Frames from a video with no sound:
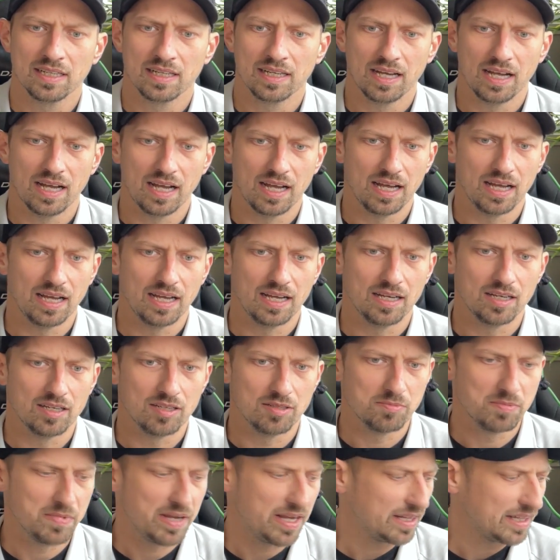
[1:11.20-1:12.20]

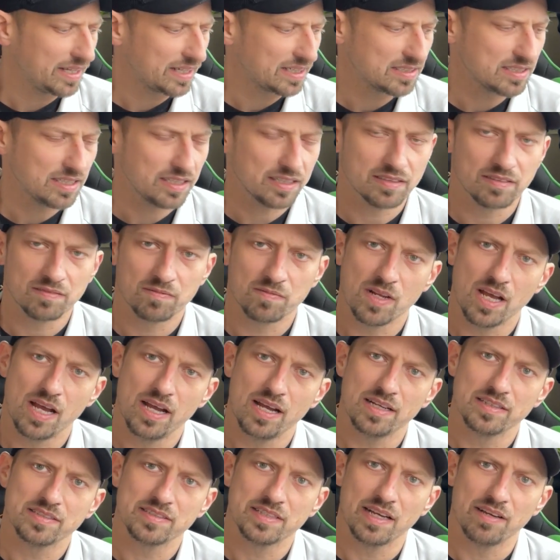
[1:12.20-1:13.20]
Um, and like I said,
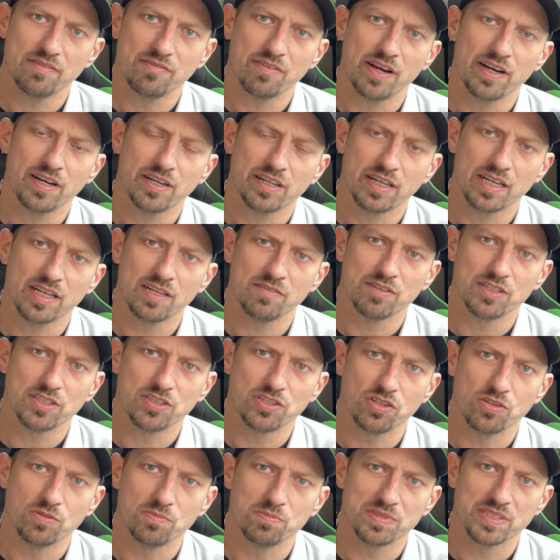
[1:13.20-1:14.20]
uh, sapphire, kind of a
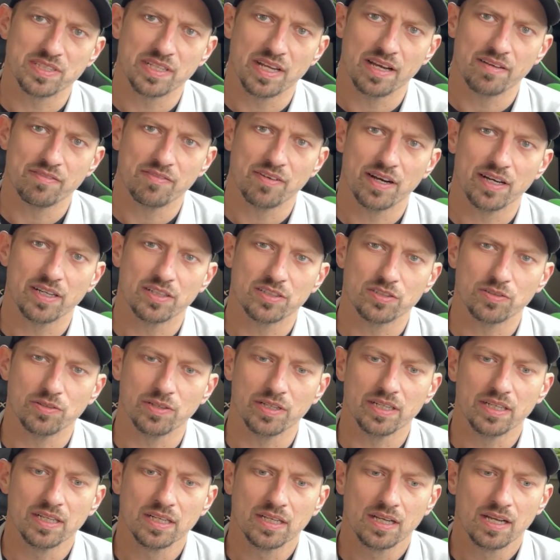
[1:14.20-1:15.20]
domed sapphire to
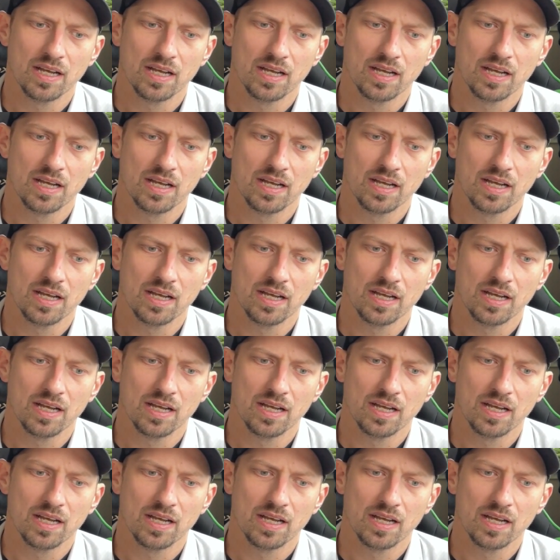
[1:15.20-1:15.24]
it.